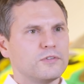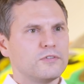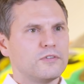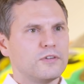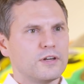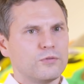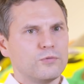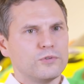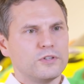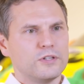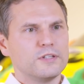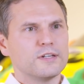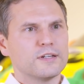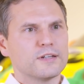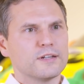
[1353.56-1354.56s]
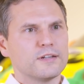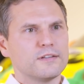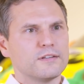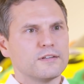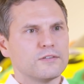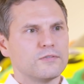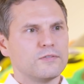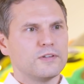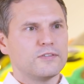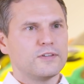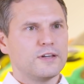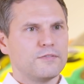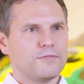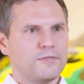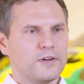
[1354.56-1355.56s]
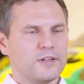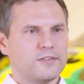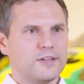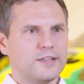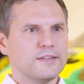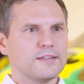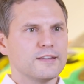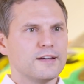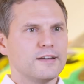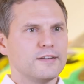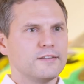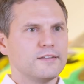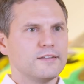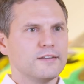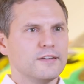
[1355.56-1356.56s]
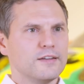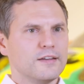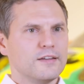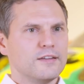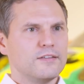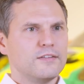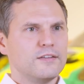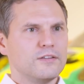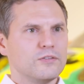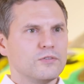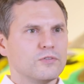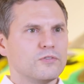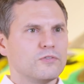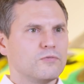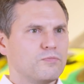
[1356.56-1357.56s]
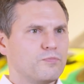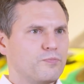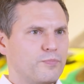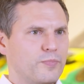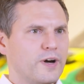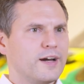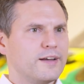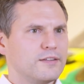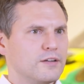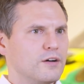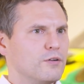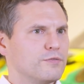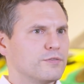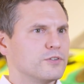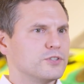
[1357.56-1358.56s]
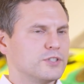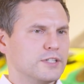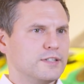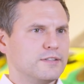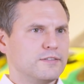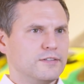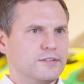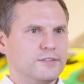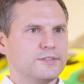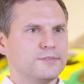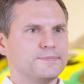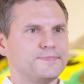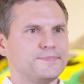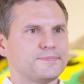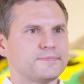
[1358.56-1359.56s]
I think we managed quite well to build a versatile and diversified business.